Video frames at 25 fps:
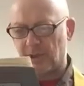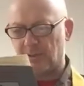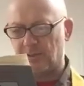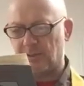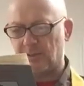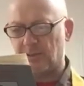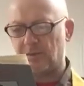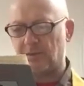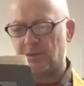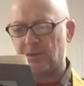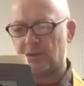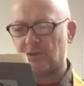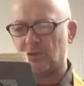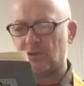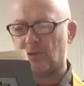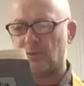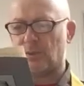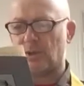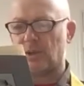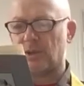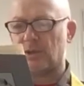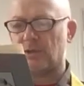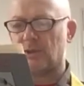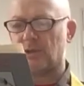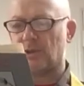if you fix your
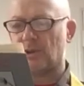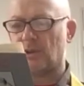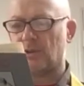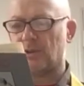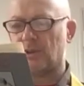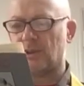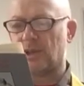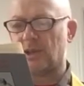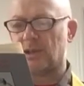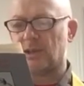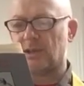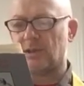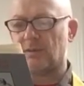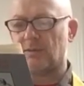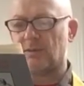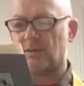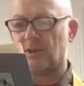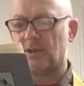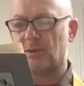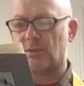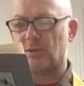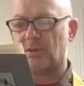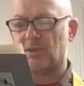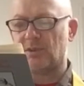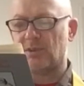mind on the
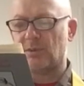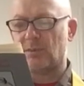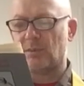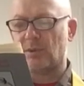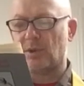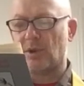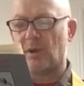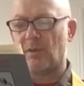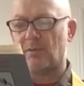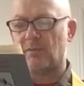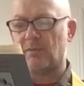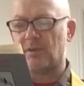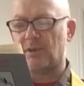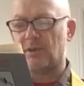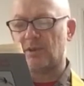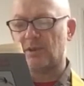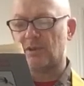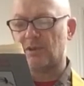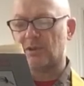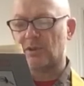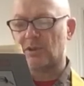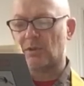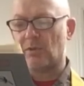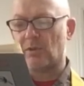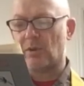activity with some
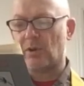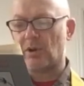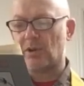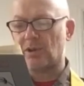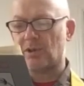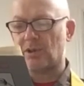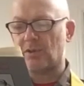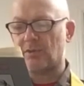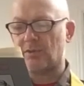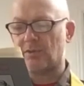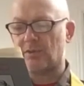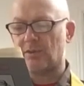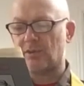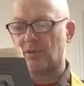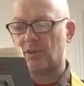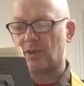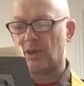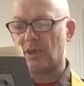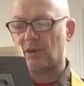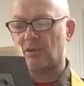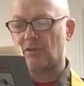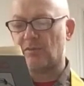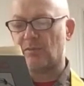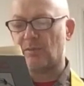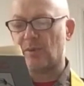confidence, the quality of your
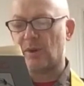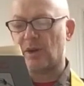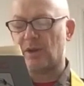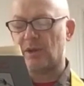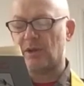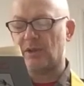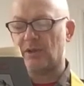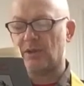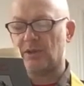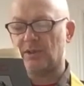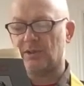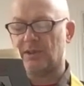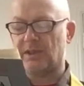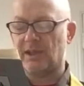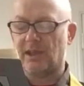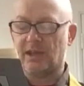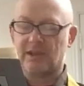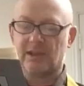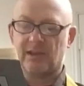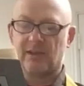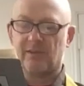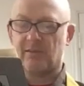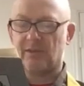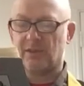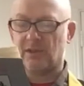state of mind is the
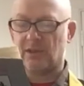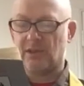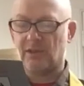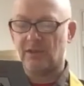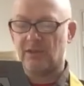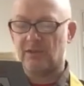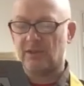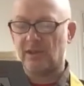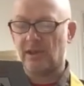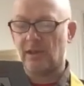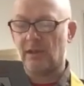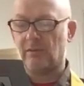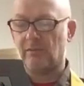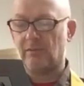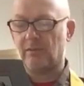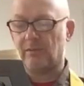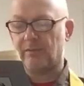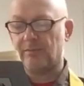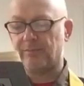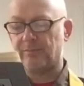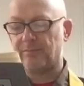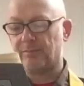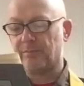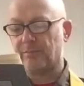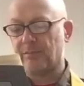activity itself.
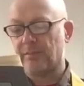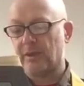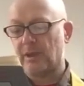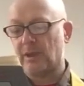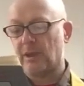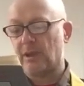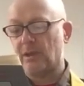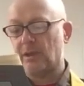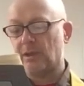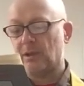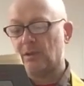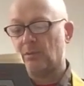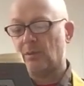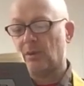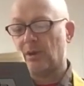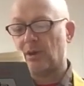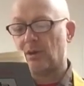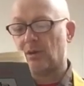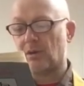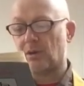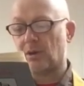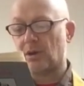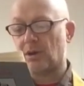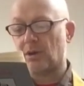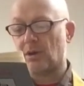When
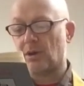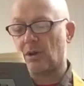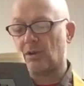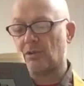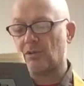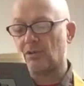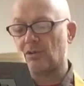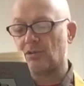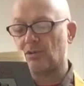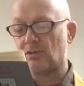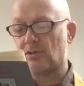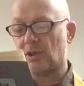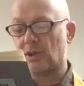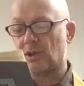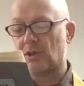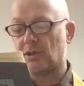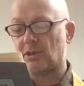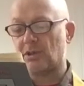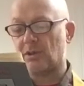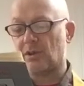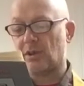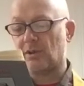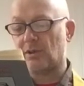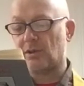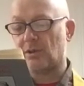you're
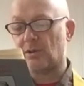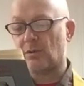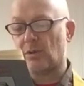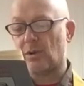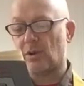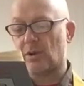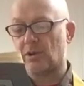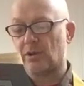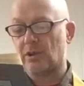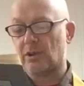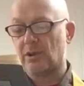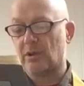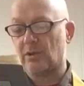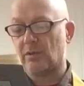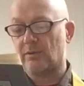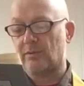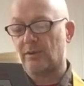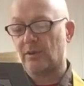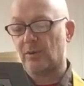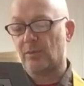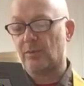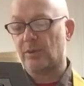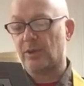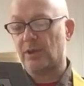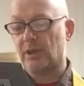concentrated on the quality of
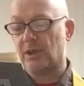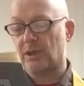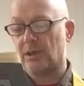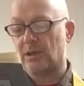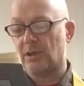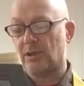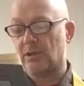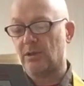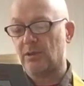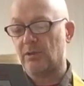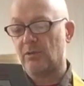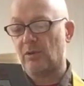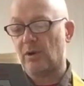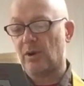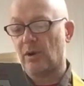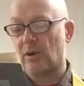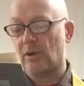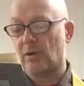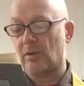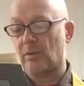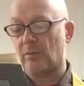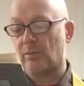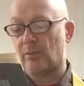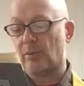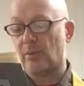your being, you
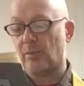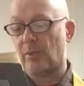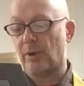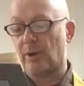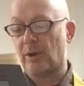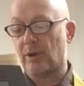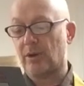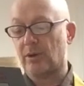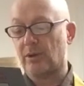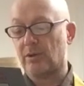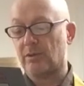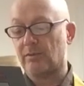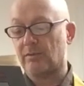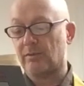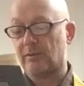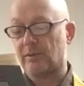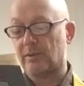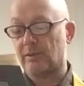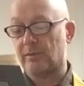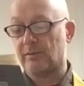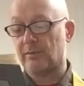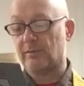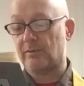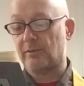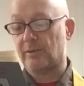are prepared
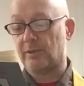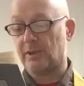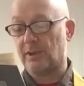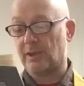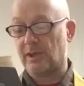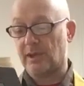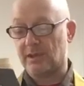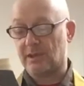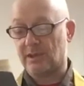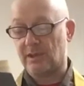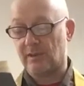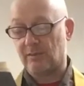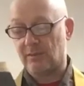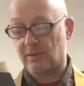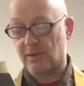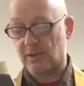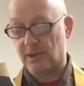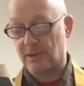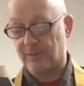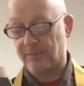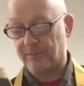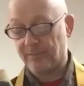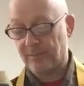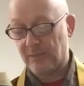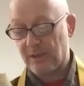for the activity.